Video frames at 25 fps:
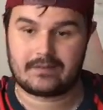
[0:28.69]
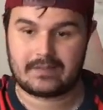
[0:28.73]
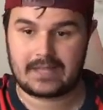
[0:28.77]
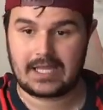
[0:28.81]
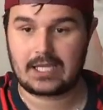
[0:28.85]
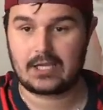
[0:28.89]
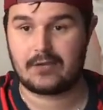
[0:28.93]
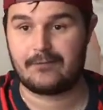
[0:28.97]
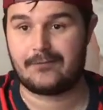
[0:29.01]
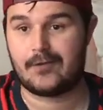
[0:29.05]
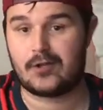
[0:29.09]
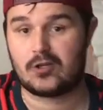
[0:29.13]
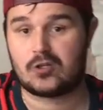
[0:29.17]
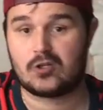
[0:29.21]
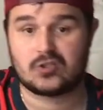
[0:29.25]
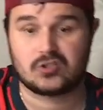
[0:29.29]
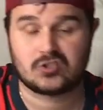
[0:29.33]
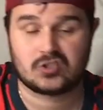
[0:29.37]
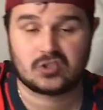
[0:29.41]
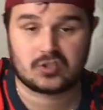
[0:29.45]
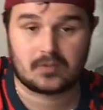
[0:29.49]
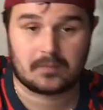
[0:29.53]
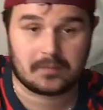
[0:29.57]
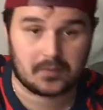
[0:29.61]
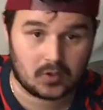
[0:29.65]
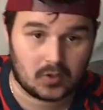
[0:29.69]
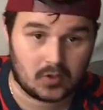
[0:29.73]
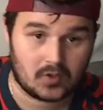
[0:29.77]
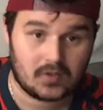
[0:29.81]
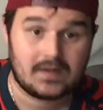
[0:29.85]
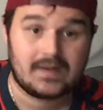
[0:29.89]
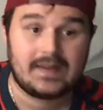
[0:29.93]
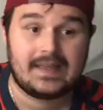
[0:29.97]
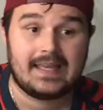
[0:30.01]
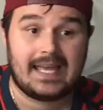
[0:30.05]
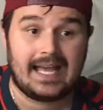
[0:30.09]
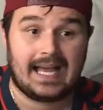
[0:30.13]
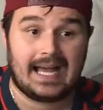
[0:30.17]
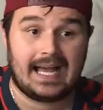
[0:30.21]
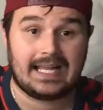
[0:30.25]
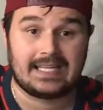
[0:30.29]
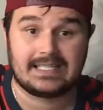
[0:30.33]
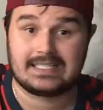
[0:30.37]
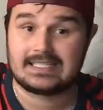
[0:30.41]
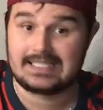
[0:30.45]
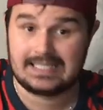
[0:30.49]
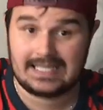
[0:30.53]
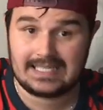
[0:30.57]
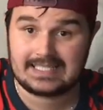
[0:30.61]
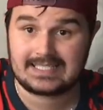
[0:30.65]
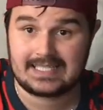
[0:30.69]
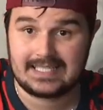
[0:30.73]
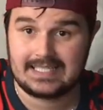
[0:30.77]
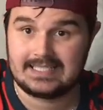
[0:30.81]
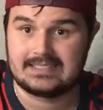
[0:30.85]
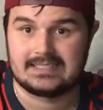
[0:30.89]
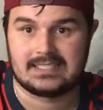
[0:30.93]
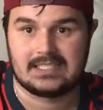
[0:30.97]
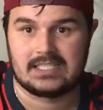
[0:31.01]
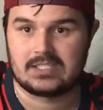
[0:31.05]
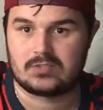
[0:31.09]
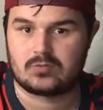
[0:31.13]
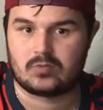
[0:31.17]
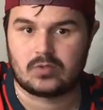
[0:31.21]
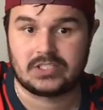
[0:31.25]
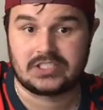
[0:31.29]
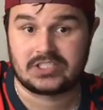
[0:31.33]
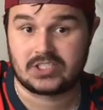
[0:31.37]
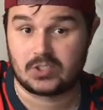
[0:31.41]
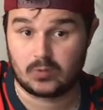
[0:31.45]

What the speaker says: Thank you for the constant support, and let's get into this one.